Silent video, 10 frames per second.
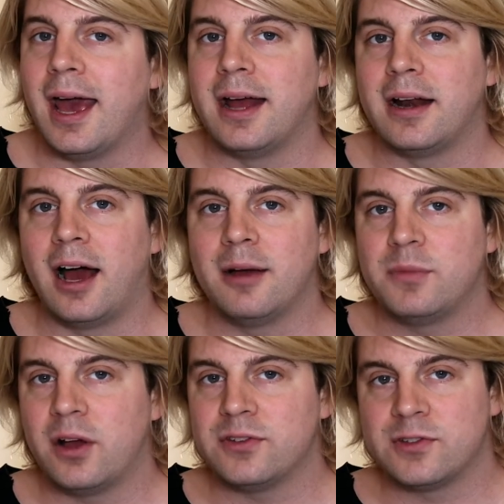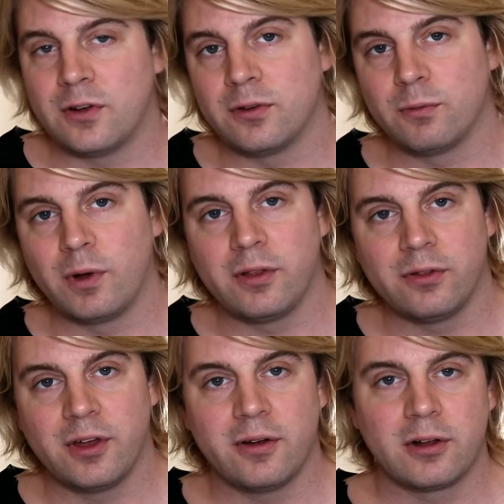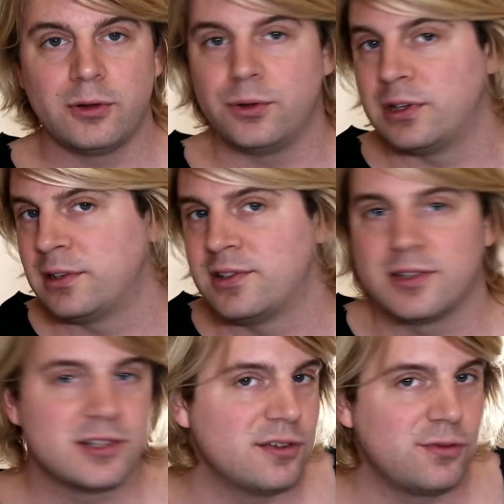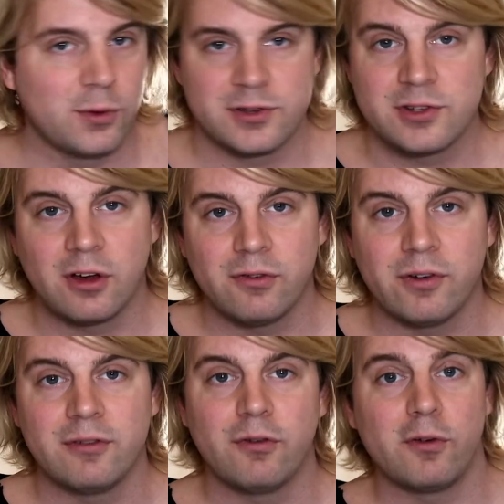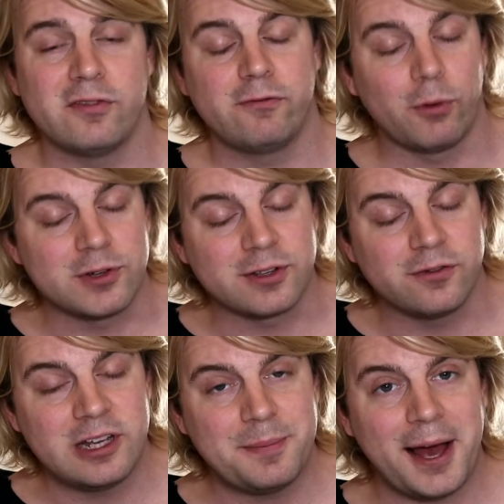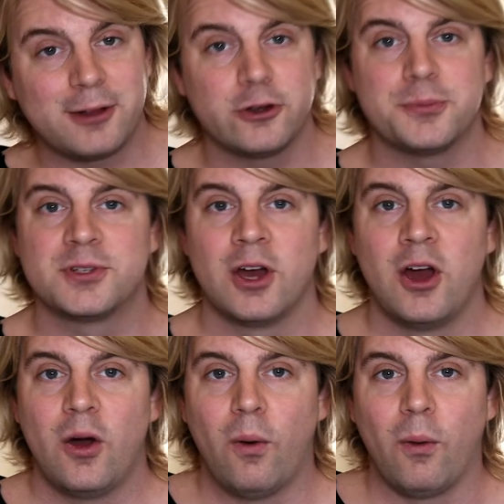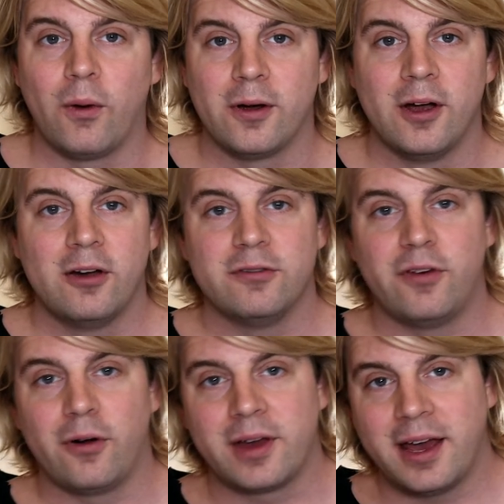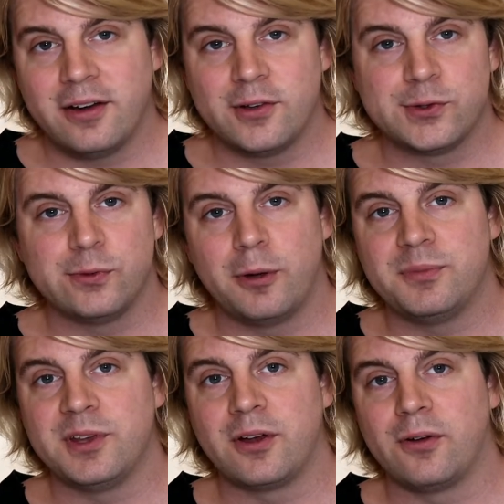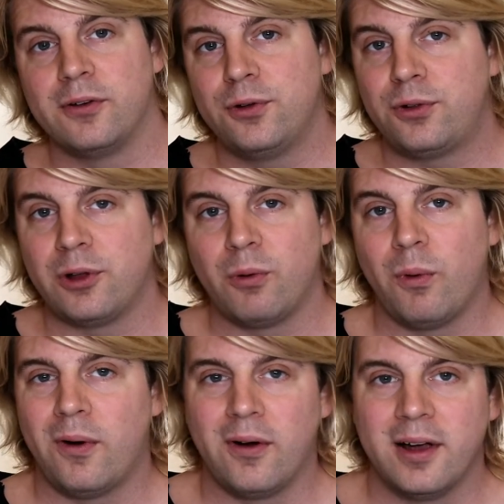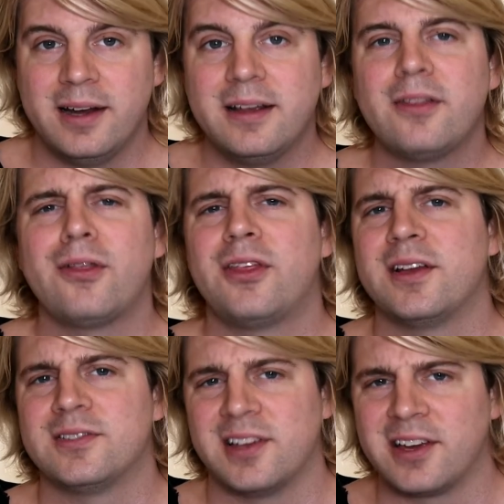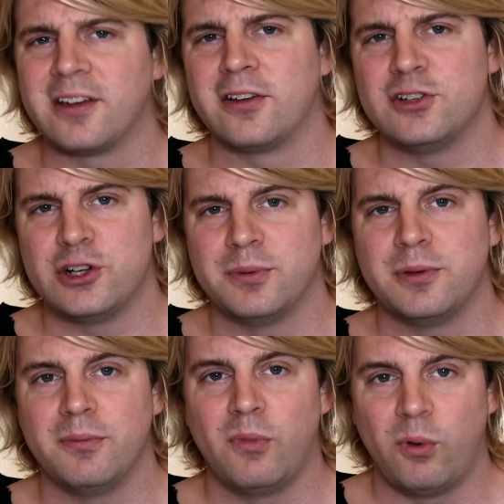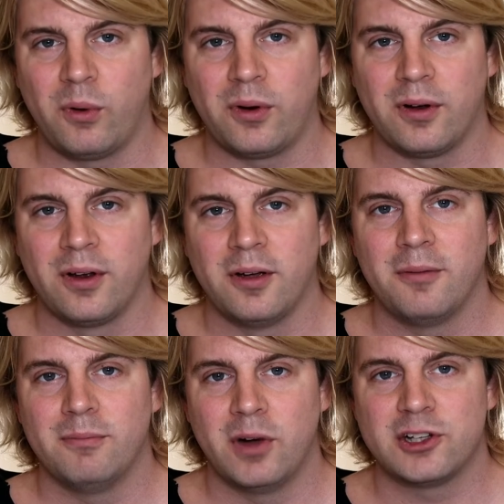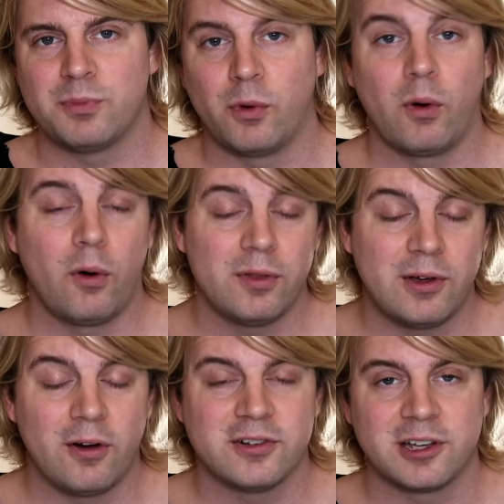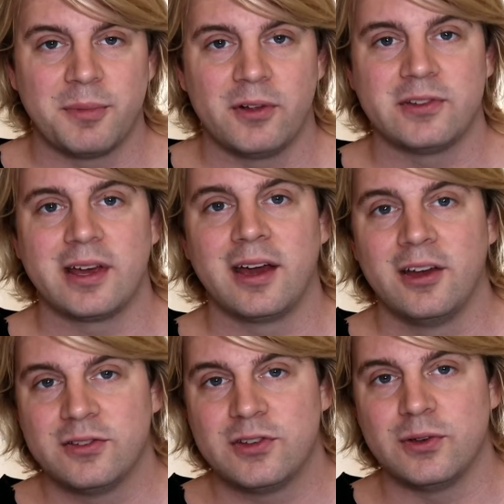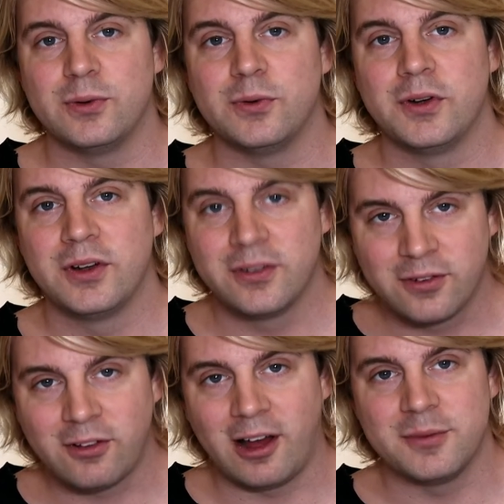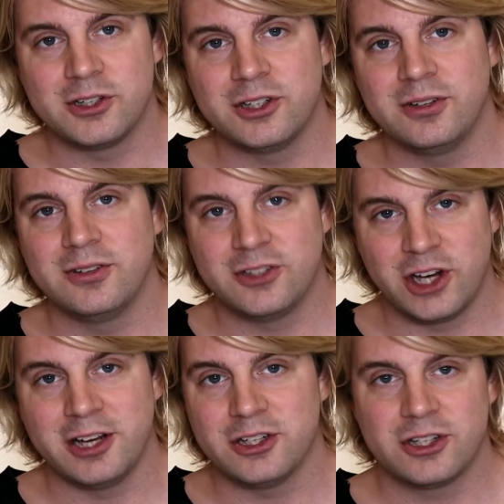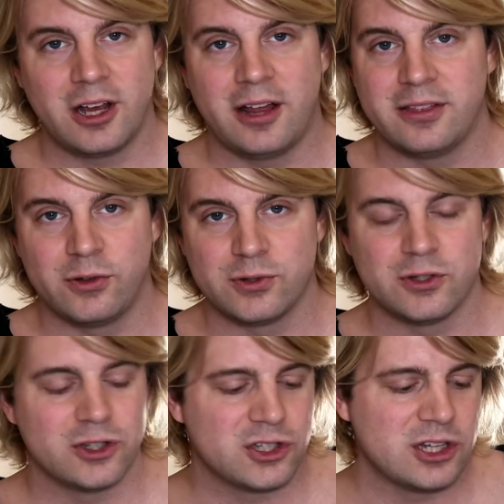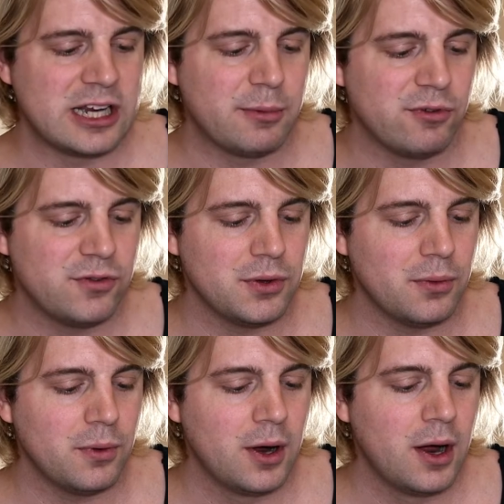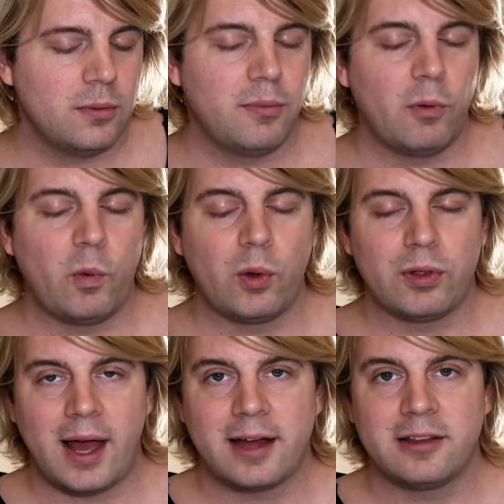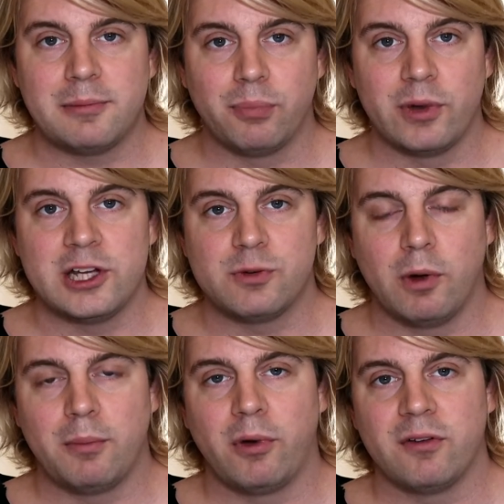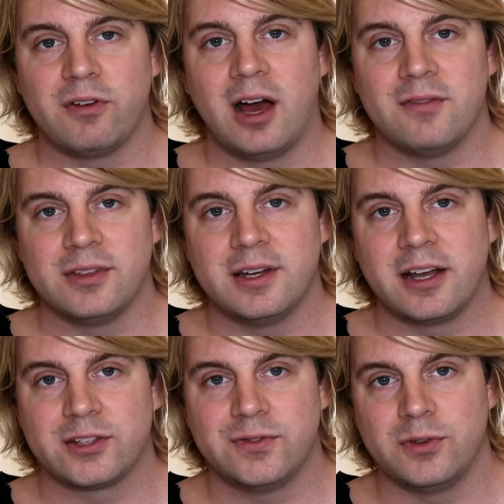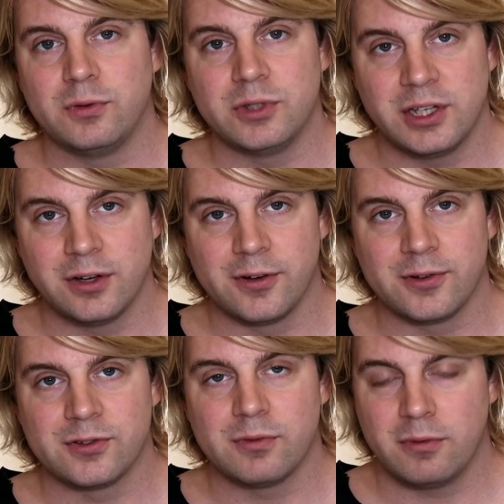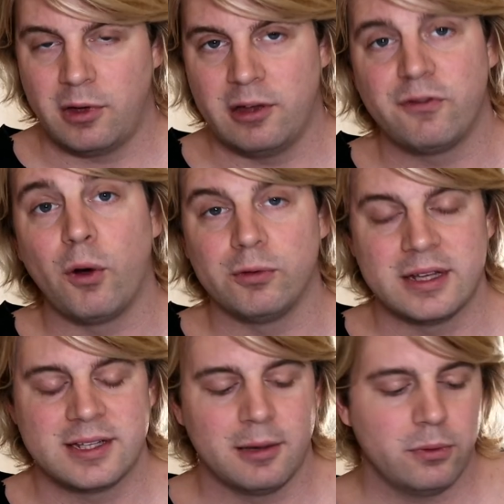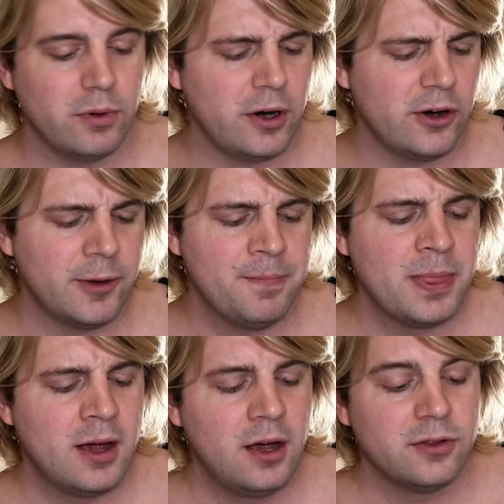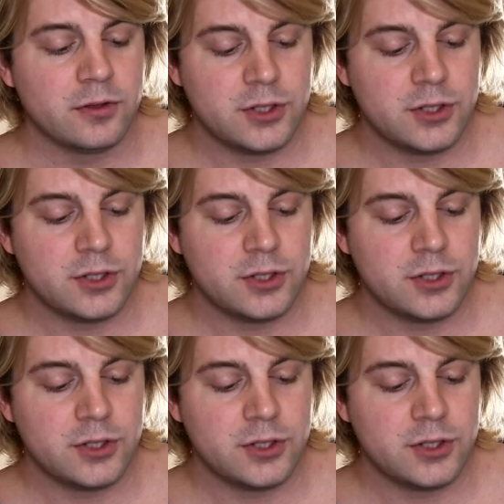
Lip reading: And I'm not certain whether they're including the 64 self-reinforcing feedback loops or volcanoes erupting or nuclear war, any other things that can contribute more, much more, or the Arctic melting to climate change. And those are just to name a few. But we'll likely breach 1.5 in the next few years, if only temporary. The